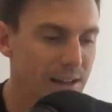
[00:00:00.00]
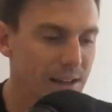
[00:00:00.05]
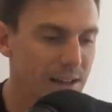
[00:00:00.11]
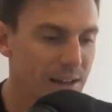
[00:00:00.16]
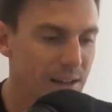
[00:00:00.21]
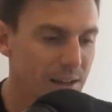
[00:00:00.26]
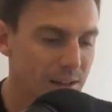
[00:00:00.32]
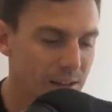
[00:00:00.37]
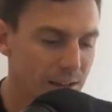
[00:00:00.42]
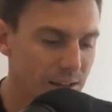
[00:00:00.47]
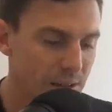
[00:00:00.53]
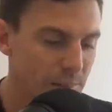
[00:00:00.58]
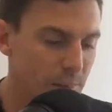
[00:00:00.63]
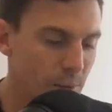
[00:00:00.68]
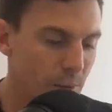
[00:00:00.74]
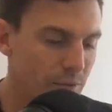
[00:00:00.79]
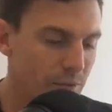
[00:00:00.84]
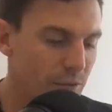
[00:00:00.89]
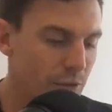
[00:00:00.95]
I'm going to
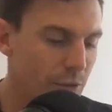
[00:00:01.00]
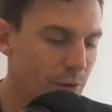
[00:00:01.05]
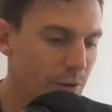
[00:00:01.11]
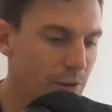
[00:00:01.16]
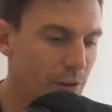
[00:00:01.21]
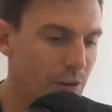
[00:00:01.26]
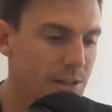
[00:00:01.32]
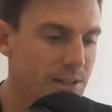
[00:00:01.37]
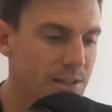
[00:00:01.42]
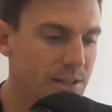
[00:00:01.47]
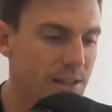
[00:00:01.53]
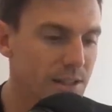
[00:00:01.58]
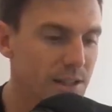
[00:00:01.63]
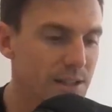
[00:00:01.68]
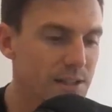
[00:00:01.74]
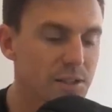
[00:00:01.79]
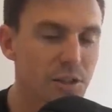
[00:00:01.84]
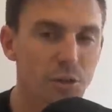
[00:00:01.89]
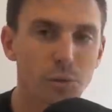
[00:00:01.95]
be referring a lot
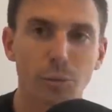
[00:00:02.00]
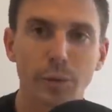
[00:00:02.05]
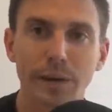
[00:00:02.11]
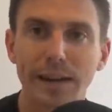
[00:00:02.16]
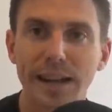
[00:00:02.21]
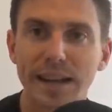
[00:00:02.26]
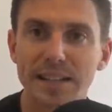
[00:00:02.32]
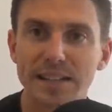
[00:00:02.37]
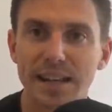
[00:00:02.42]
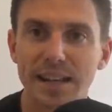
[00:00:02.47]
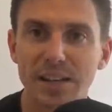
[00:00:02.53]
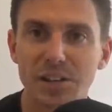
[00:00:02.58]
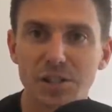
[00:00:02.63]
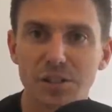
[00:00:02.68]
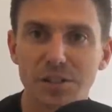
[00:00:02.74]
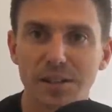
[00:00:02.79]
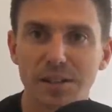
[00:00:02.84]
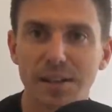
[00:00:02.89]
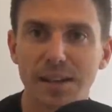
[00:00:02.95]
to
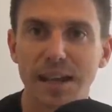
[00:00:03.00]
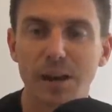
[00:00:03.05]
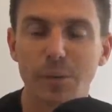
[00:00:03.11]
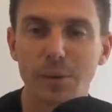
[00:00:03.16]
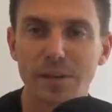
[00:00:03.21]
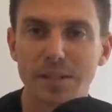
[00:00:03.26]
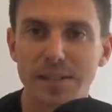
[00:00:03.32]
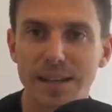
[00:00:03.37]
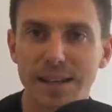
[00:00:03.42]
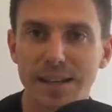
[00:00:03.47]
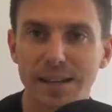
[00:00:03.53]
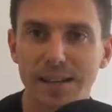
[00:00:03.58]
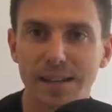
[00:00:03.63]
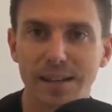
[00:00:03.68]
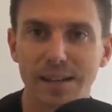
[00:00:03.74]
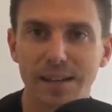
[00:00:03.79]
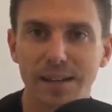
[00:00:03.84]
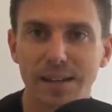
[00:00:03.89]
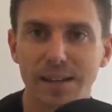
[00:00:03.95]
relaxation and how we see
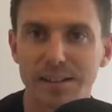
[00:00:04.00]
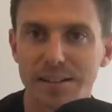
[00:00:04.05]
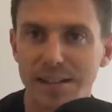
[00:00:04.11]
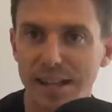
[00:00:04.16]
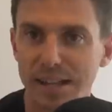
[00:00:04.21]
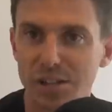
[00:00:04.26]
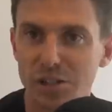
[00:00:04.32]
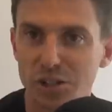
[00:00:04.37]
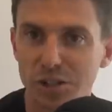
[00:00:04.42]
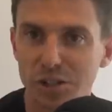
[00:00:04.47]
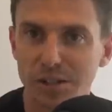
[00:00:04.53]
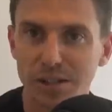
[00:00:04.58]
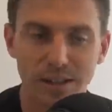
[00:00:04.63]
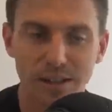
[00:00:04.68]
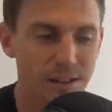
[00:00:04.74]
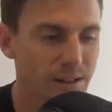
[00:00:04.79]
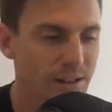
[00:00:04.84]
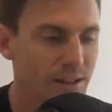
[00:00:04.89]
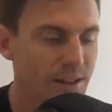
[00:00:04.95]
it,
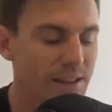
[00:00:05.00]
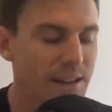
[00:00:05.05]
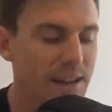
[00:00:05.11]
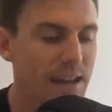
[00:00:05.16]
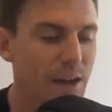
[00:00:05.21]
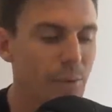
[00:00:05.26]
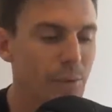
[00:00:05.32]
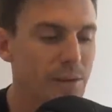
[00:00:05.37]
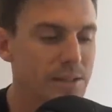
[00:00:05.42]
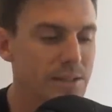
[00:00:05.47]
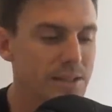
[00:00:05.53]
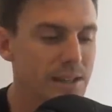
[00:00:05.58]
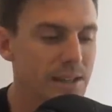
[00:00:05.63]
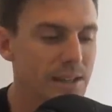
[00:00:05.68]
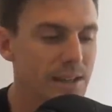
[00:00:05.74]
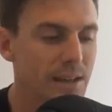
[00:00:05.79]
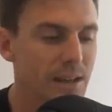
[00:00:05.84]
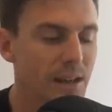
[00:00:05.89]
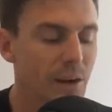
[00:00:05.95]
tension and how we
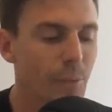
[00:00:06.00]
see it.